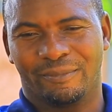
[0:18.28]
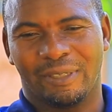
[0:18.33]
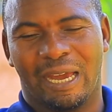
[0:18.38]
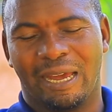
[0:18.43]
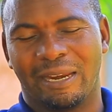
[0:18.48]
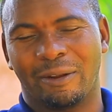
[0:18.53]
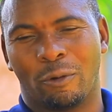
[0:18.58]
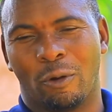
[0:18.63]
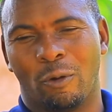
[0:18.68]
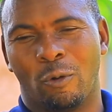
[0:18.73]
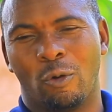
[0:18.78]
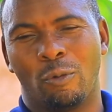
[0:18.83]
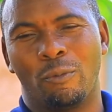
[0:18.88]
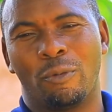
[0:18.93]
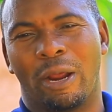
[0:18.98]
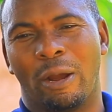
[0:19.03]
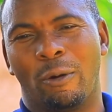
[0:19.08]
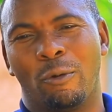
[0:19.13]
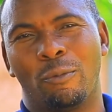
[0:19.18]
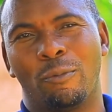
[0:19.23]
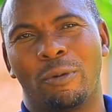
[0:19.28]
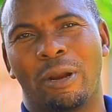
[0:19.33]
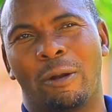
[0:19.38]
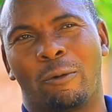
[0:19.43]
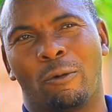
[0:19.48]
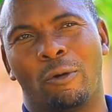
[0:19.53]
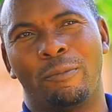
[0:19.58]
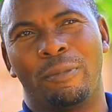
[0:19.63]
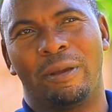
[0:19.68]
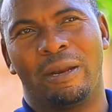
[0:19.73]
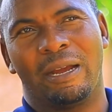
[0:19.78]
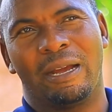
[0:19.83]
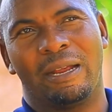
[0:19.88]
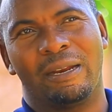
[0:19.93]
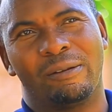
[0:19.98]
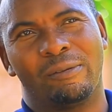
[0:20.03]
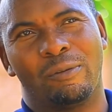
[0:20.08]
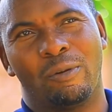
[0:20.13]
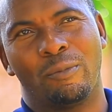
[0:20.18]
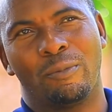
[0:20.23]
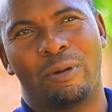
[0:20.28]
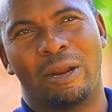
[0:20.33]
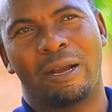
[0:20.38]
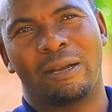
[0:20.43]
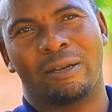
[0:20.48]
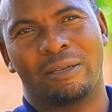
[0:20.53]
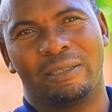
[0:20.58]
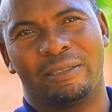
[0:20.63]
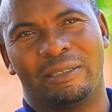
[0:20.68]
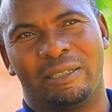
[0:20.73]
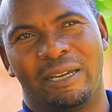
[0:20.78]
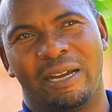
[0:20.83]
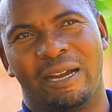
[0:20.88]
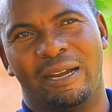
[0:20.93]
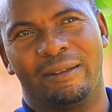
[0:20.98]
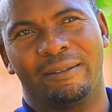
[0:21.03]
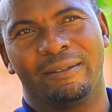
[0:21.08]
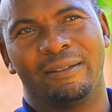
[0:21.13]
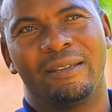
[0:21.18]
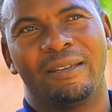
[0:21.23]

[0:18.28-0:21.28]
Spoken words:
ariko humura komera humura diya